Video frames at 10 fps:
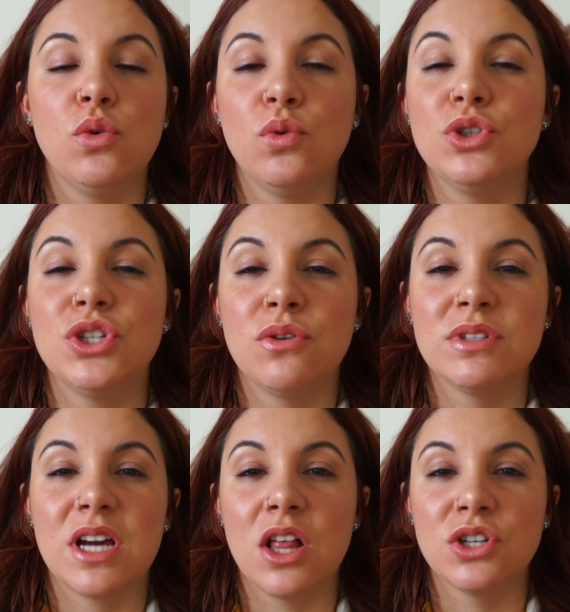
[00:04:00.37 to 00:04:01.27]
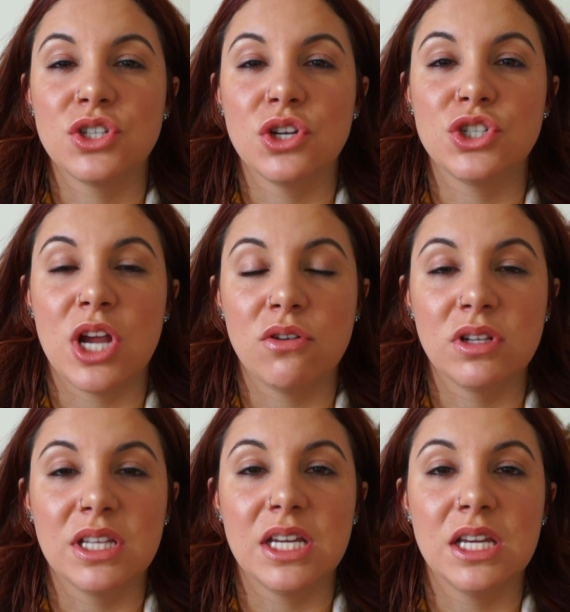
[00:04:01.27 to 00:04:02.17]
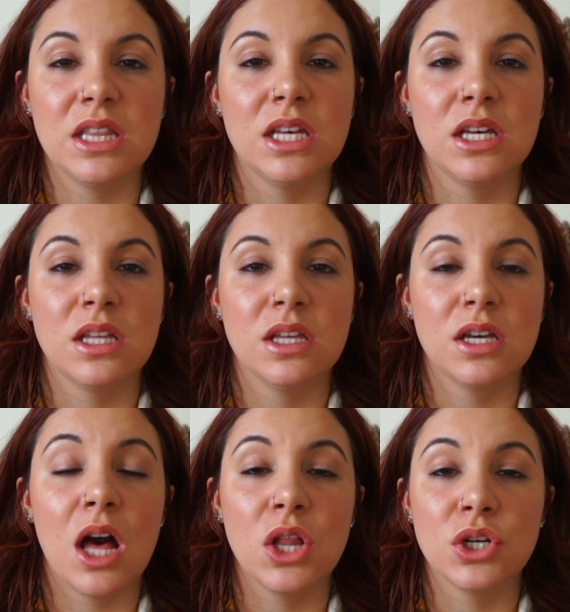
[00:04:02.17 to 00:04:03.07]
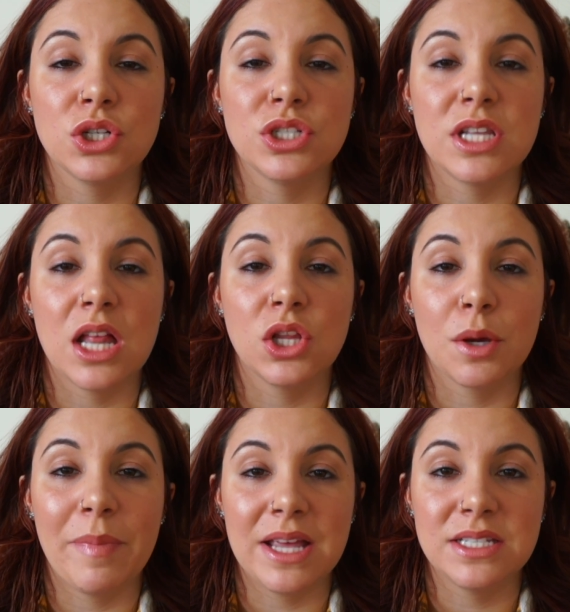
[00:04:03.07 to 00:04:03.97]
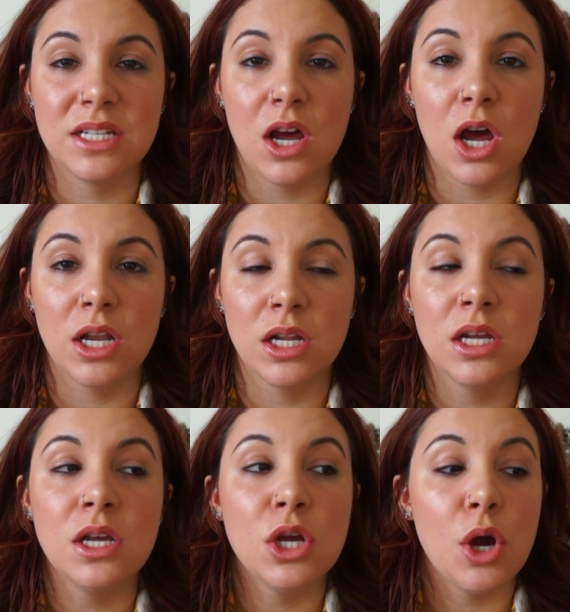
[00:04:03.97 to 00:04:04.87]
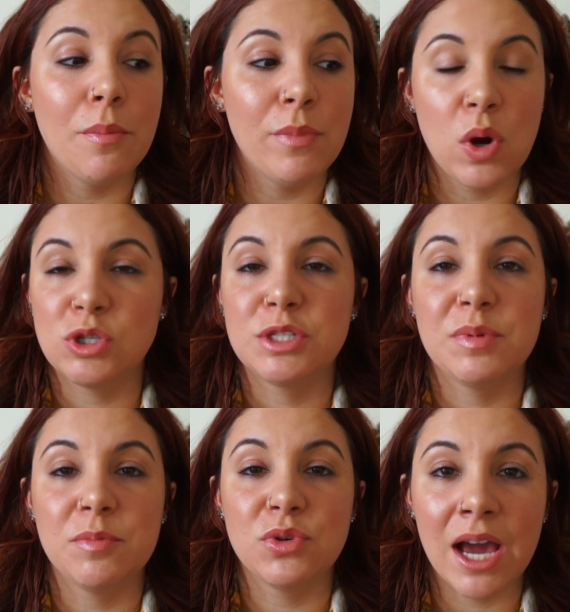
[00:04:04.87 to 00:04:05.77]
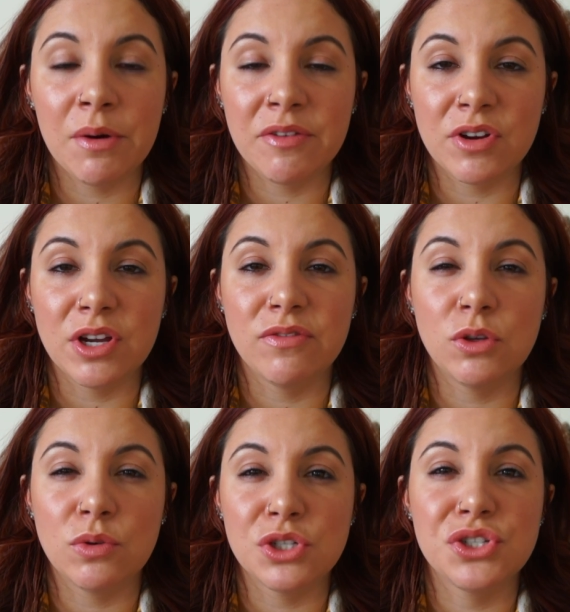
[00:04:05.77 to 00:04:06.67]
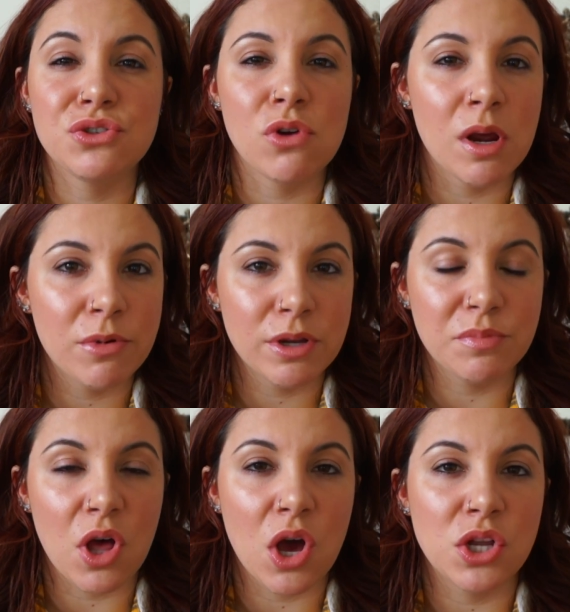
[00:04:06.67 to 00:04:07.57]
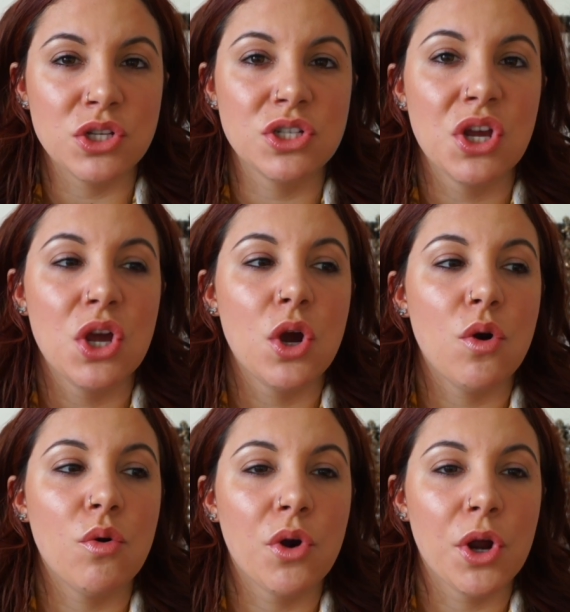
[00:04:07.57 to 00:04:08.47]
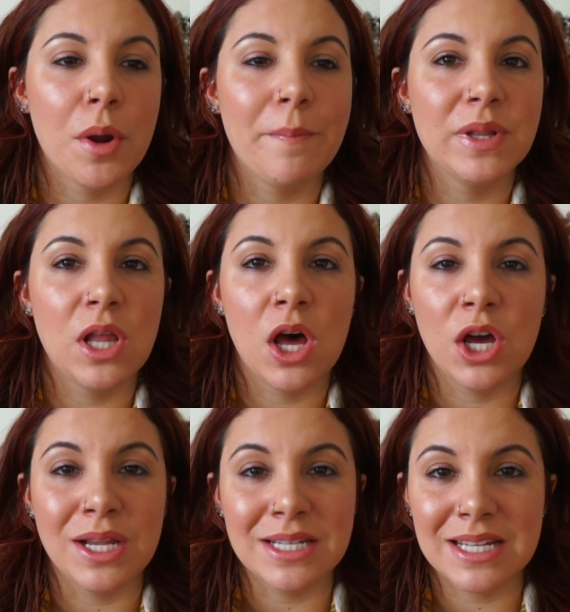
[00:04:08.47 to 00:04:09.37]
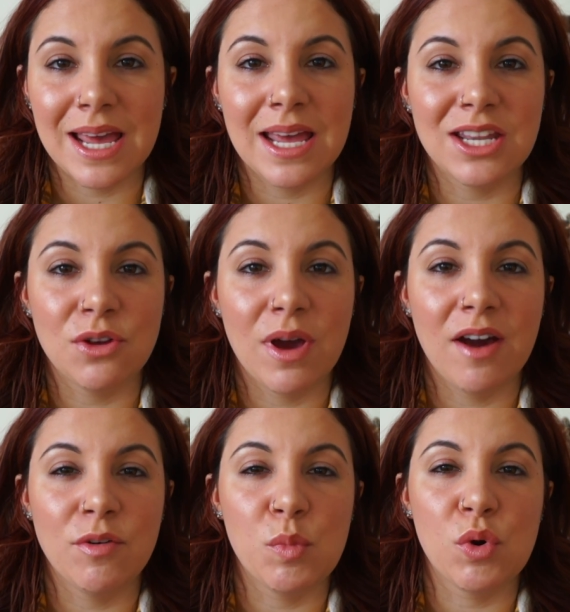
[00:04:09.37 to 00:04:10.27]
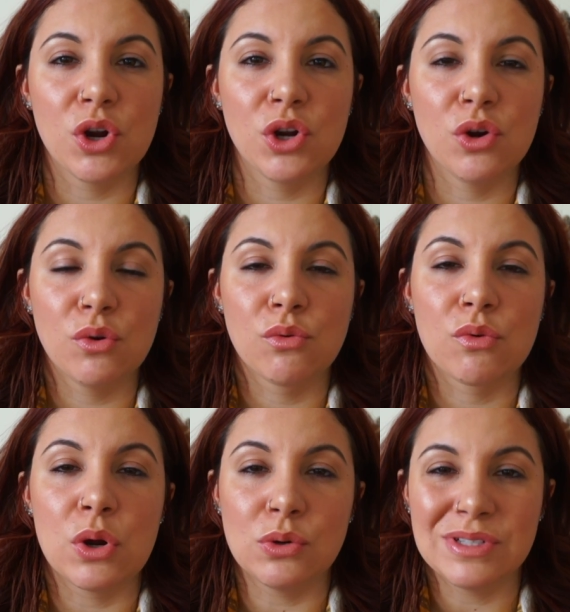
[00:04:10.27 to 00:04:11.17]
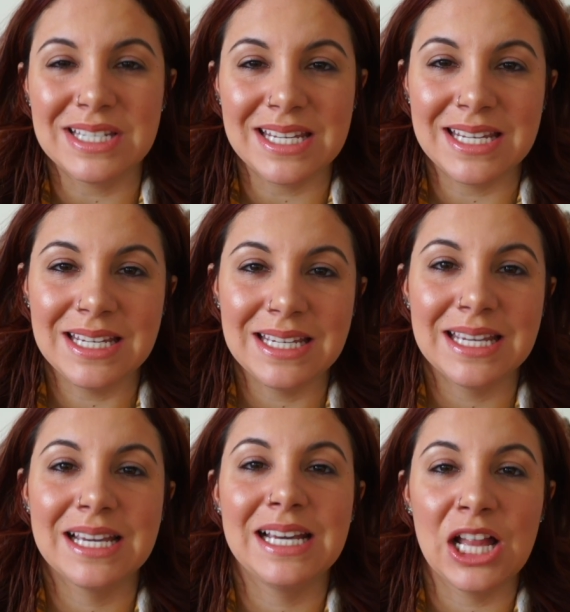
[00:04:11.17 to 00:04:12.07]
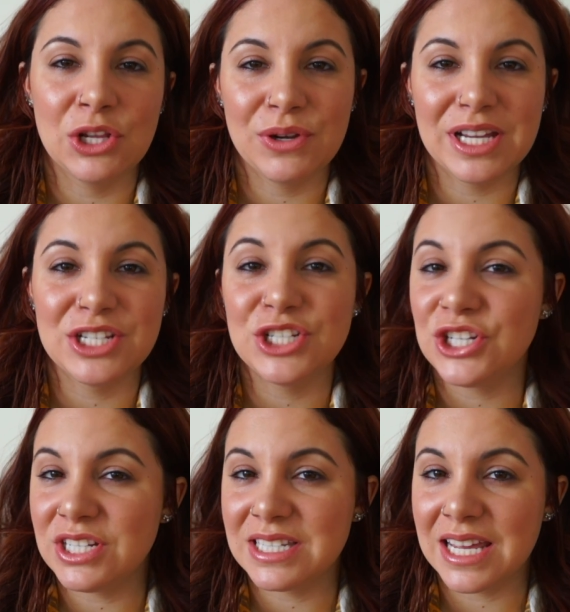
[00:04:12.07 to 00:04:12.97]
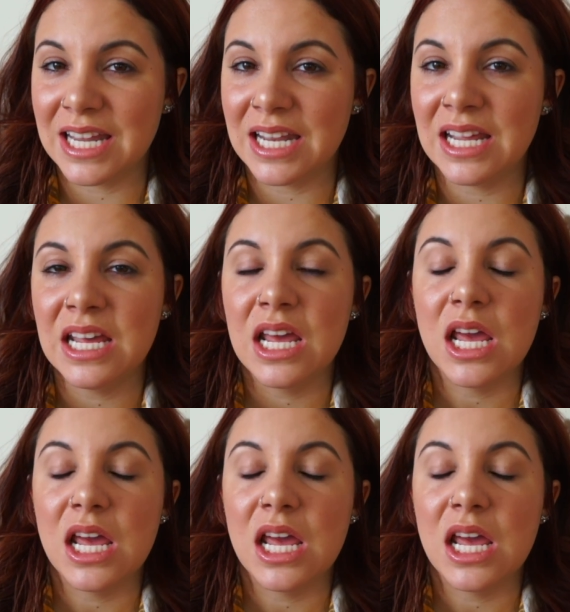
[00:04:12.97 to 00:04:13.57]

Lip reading: cool toned colors are generally the colors that look best on most people. However, if you are strawberry blonde or blonde and you have a more rosy coloring to your skin,